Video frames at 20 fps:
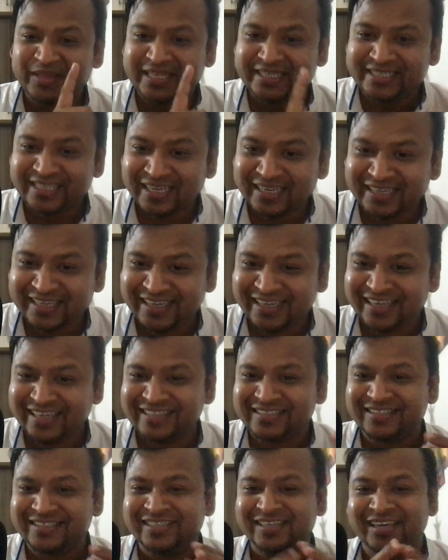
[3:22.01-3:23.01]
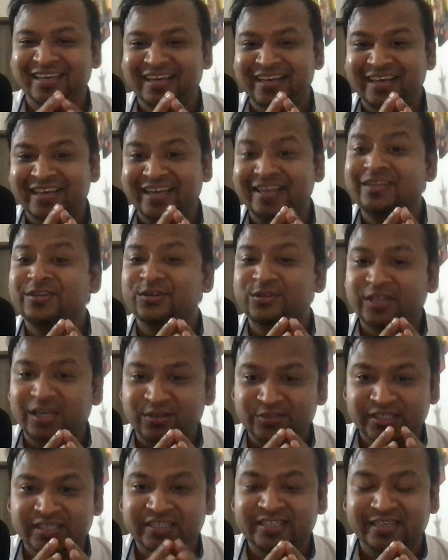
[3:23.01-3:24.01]
Jenkins in
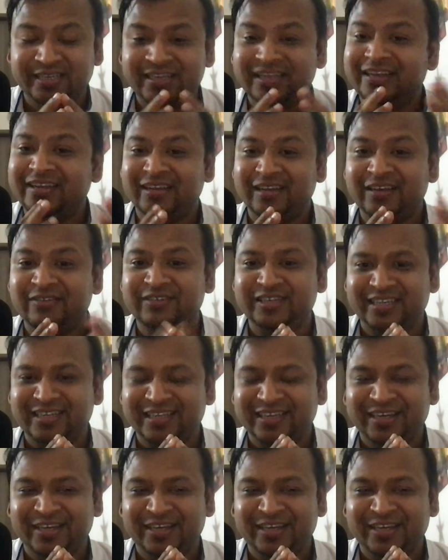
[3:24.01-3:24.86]
2010 and 11.